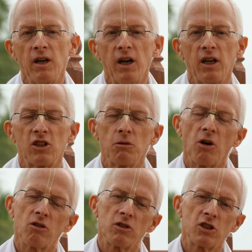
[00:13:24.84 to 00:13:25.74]
and
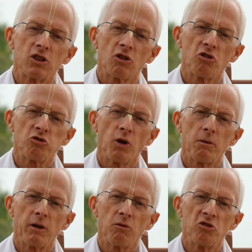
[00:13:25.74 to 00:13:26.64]
Tamal Krishna
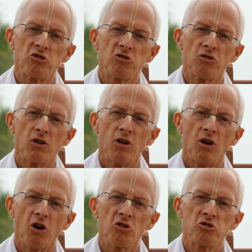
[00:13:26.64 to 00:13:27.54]
Goswami was
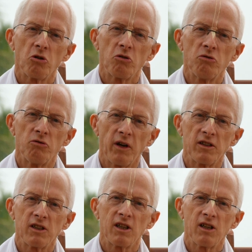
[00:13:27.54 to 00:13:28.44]
also
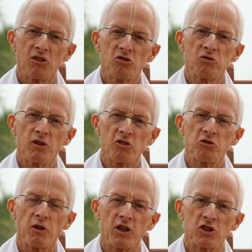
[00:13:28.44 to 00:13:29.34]
venting his
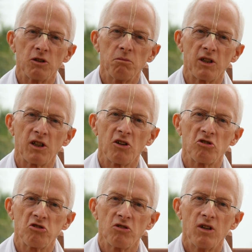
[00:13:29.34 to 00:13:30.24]
frustration,
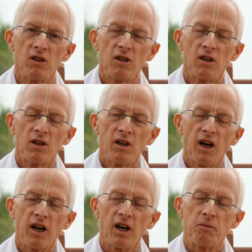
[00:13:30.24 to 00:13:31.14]
because,
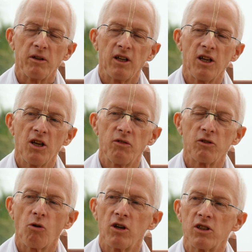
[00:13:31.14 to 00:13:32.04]
I mean, he
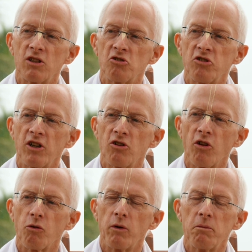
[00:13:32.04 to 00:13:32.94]
even wanted to send all
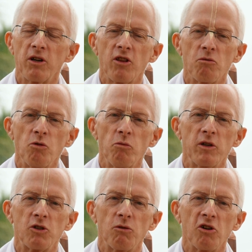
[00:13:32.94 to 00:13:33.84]
the women in the
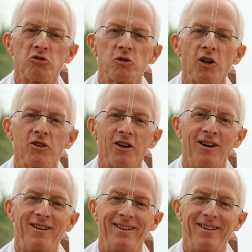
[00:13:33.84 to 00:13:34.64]
movement to Australia.